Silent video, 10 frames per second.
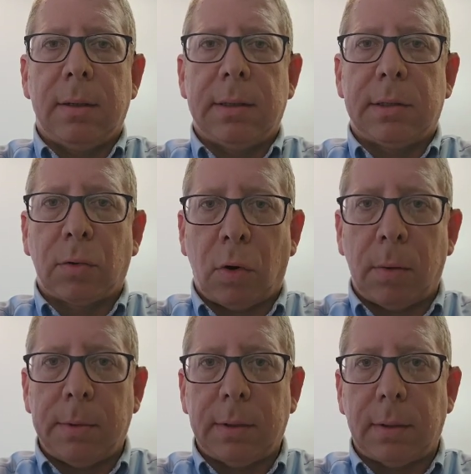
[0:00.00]

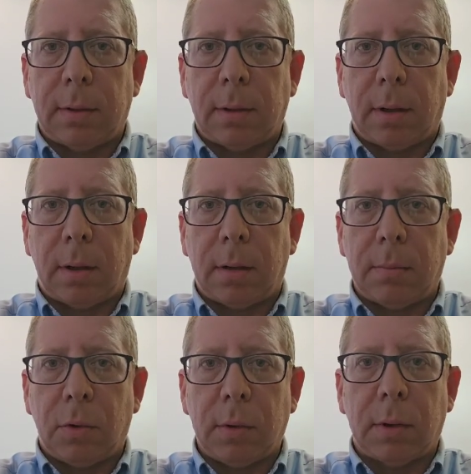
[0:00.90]
stormed
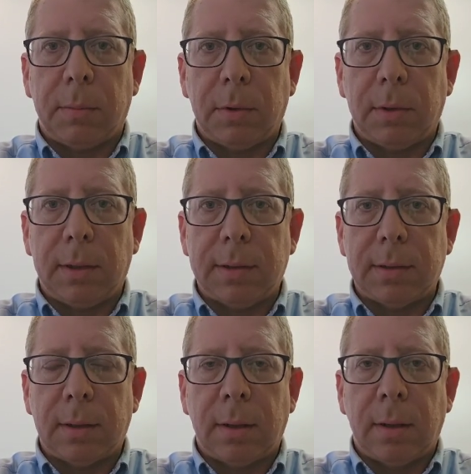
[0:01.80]
our border communities